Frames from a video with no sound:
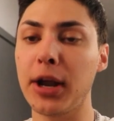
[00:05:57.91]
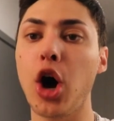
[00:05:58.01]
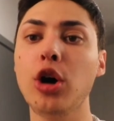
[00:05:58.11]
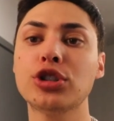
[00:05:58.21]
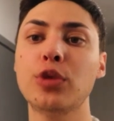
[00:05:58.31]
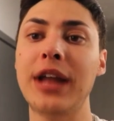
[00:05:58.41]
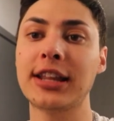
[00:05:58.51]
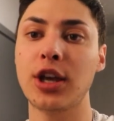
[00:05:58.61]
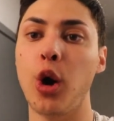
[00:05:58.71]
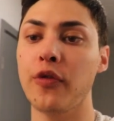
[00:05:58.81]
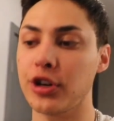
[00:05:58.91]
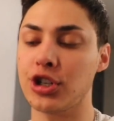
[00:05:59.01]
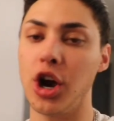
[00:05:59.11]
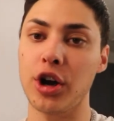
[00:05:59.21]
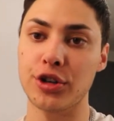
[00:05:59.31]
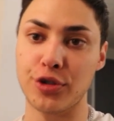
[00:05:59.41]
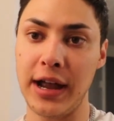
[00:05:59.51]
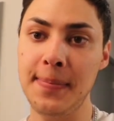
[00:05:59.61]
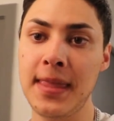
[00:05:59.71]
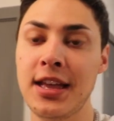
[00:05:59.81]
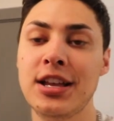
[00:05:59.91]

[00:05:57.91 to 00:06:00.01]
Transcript: but also not to overcharge, right?